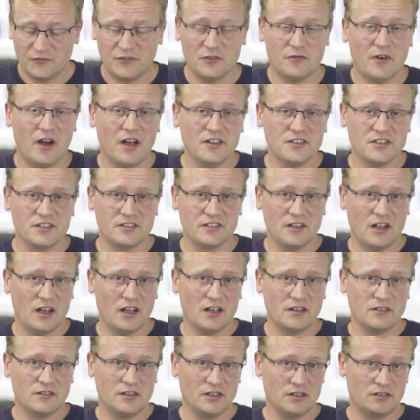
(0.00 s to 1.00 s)
devices
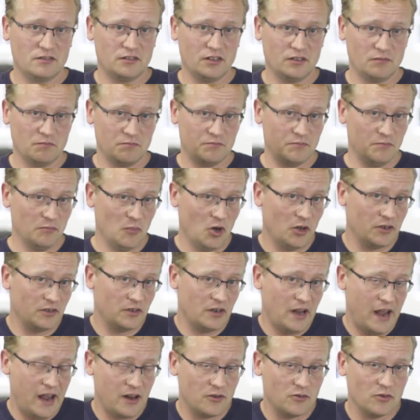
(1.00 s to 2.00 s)
like the, the
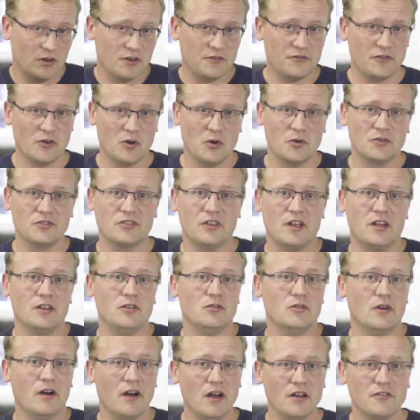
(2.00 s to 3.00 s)
modern Android phones
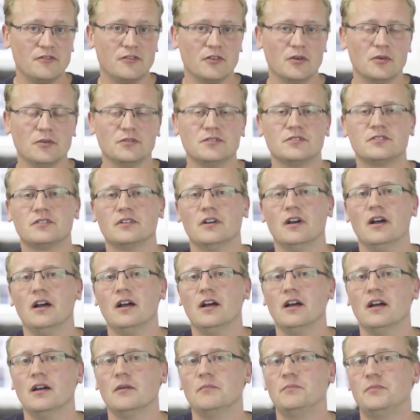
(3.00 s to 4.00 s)
and your iPhones
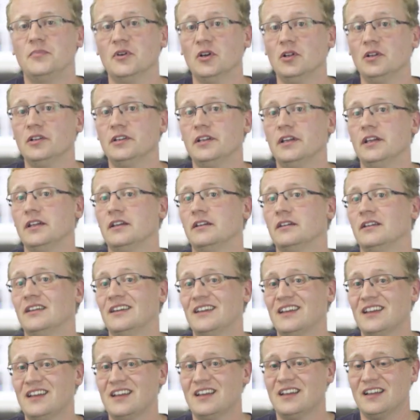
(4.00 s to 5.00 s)
are building
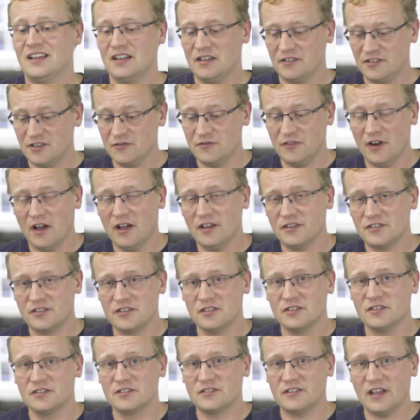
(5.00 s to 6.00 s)

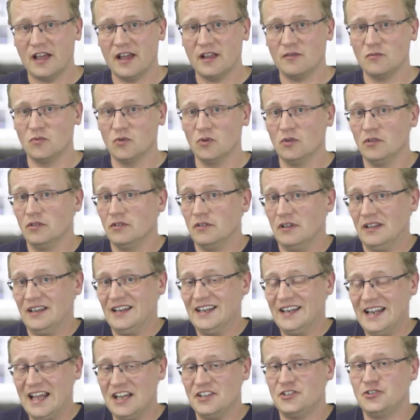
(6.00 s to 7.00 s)
devices that will
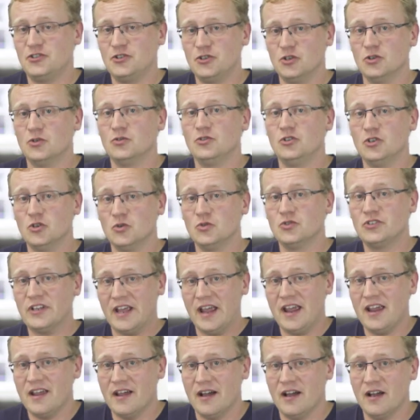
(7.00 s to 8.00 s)
let you use
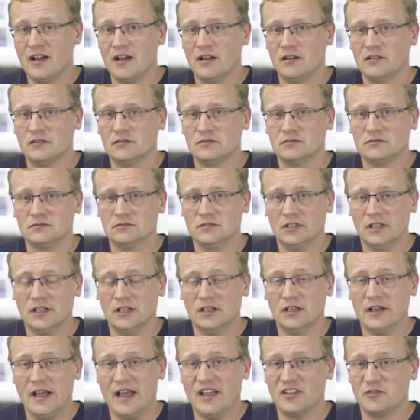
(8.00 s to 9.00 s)
AR
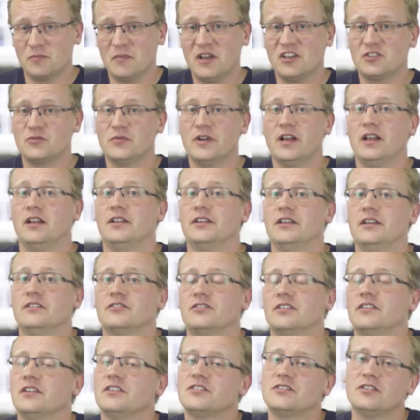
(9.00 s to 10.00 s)
uh, as mixed reality.
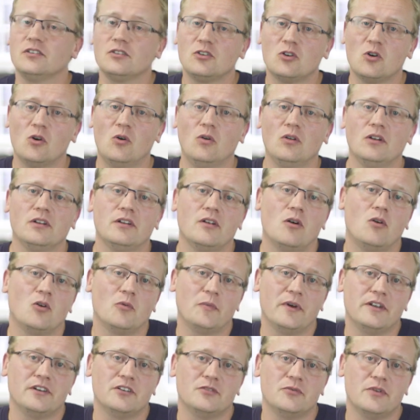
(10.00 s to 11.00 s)
So they still call it
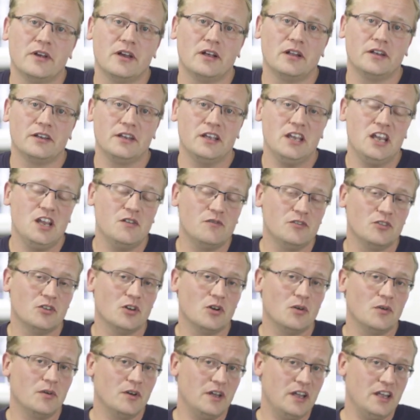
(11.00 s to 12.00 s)
augmented reality, even
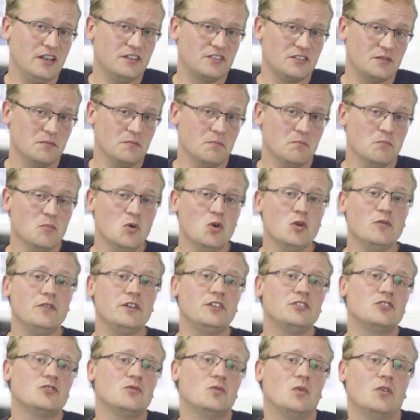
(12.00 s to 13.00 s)
though it's
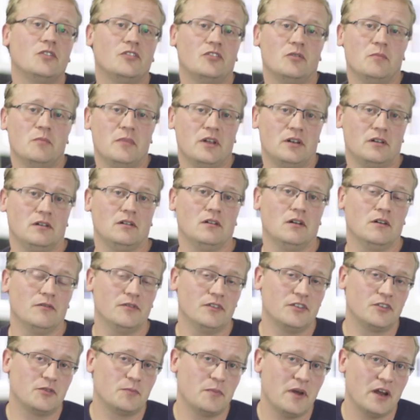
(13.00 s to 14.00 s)
moving towards the middle
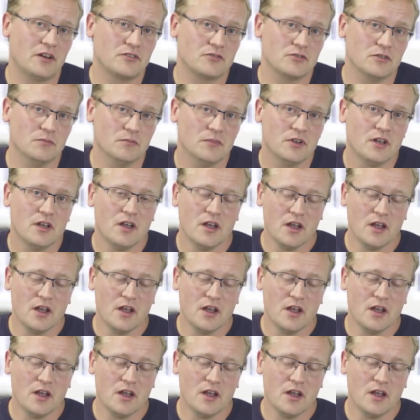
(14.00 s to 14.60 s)
of the spectrum.